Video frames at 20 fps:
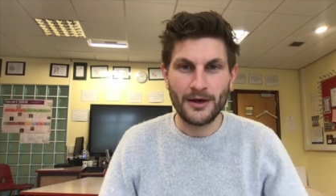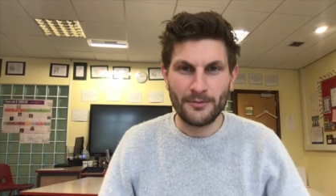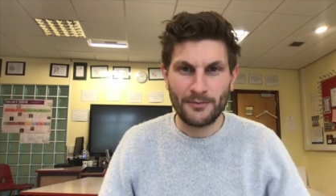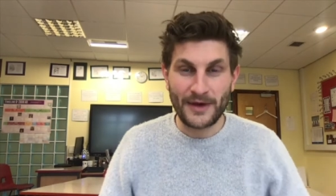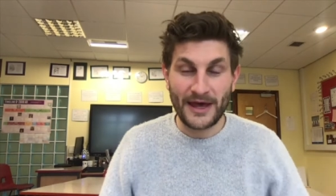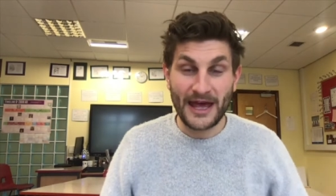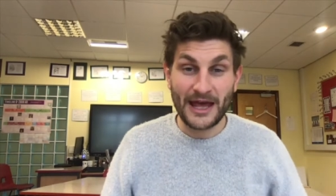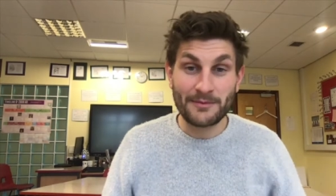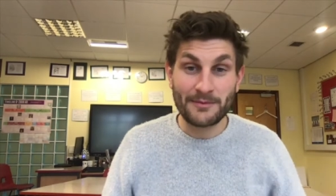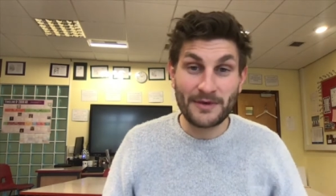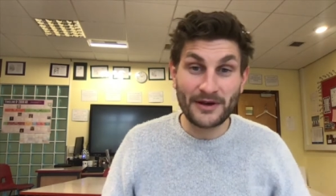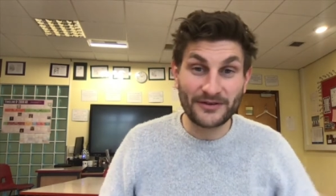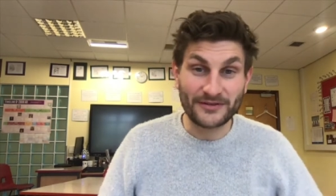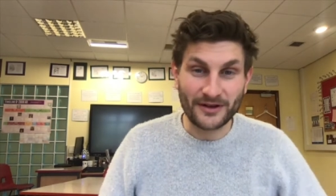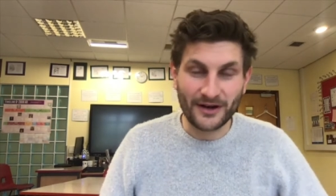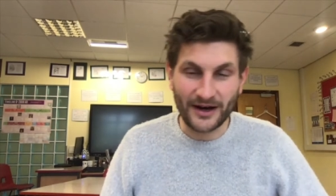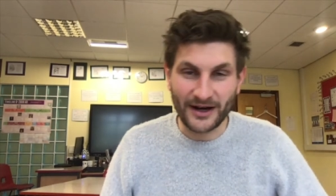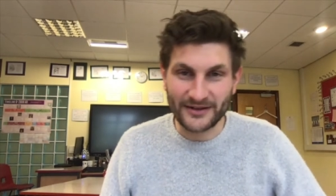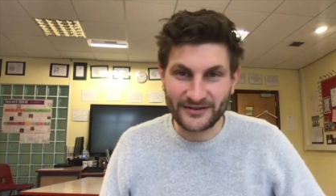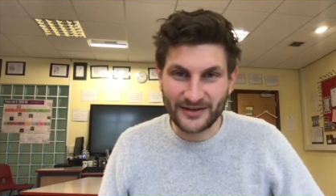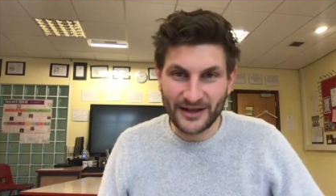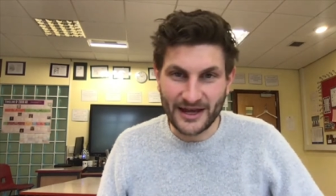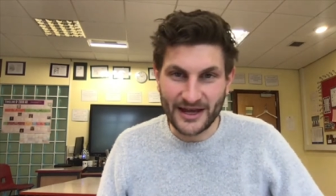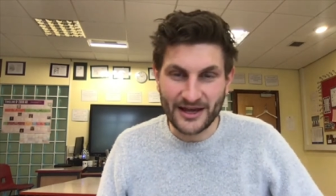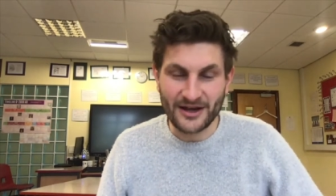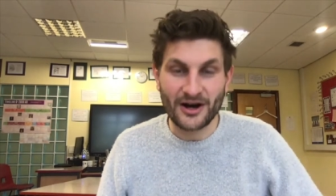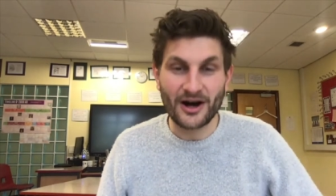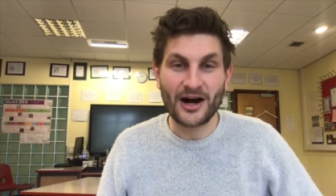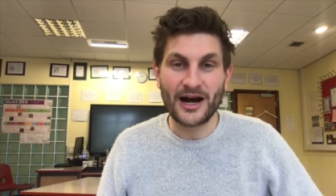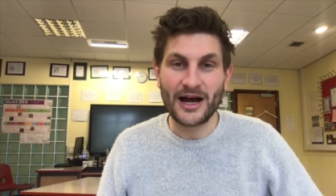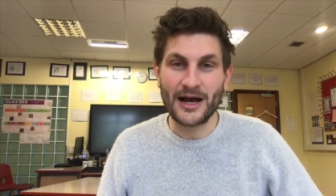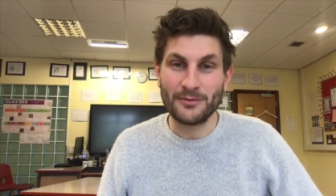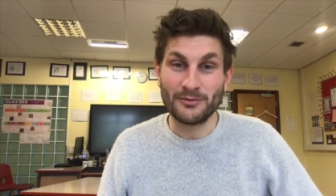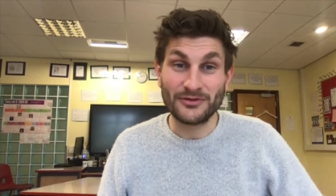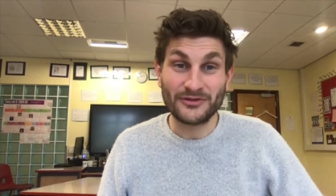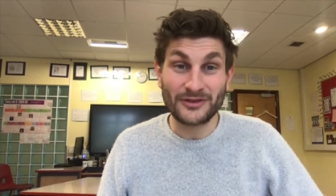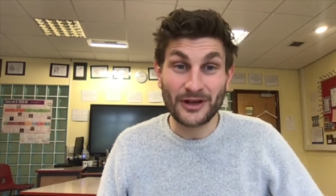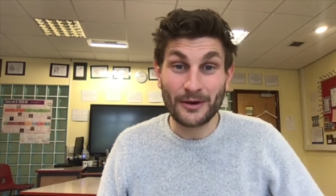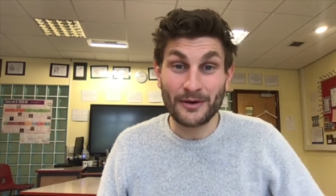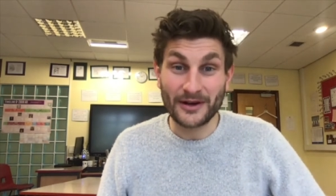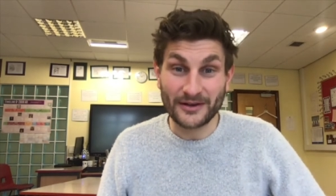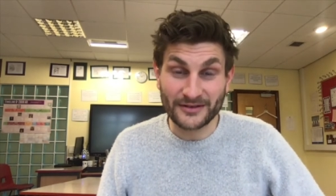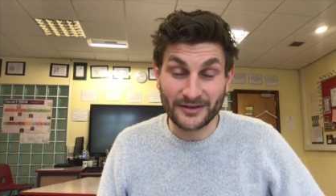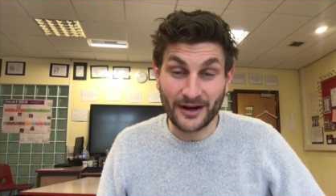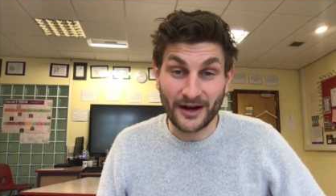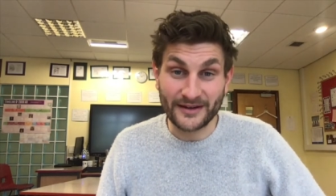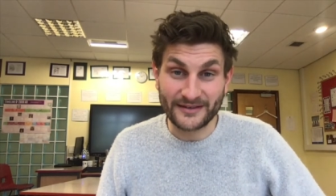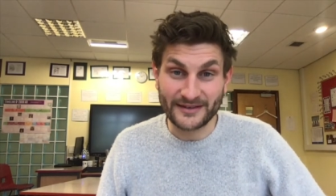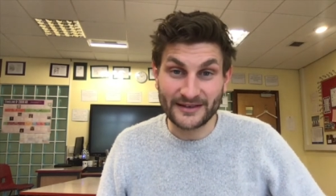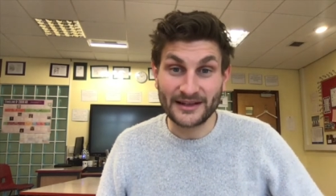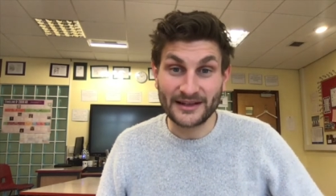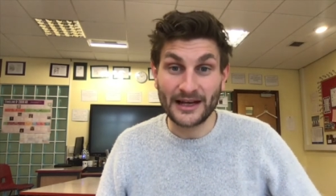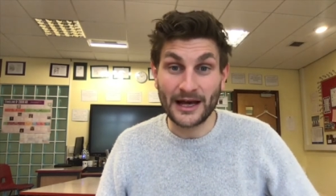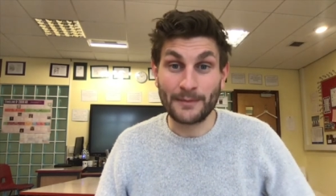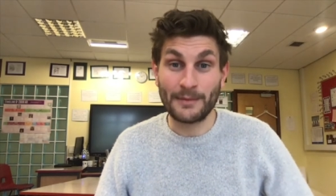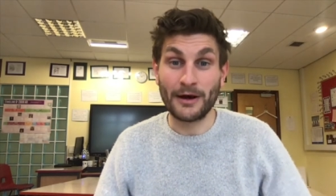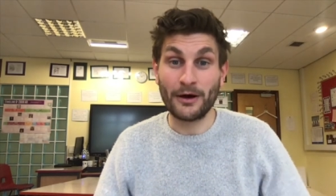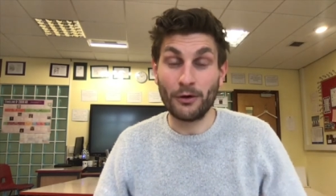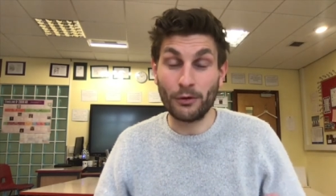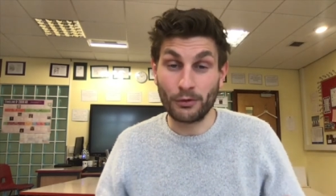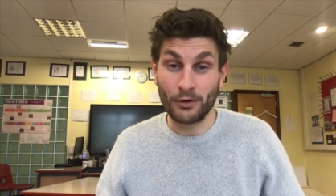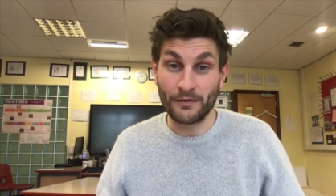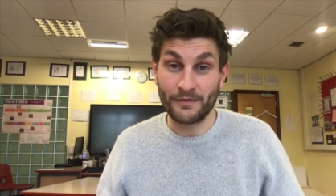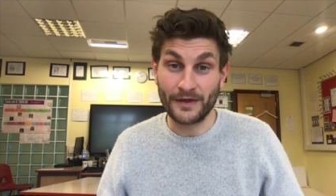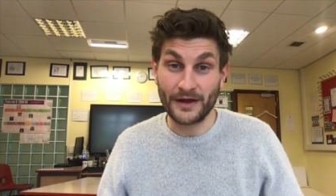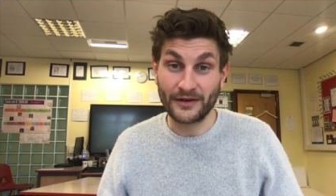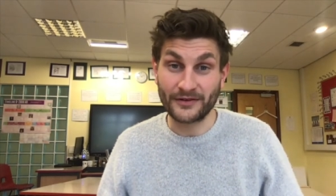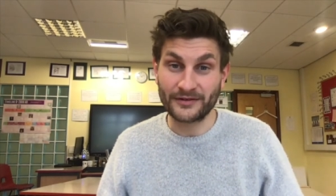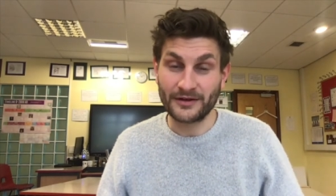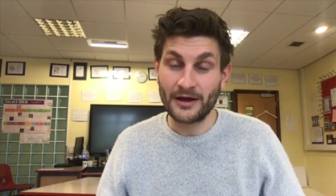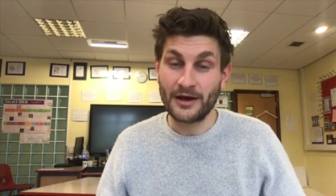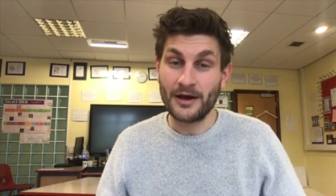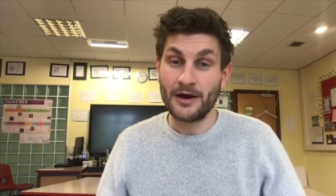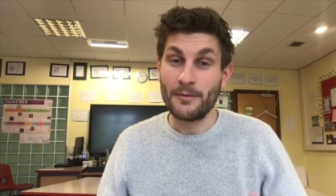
Being Mr. IT, I am so excited about all of this.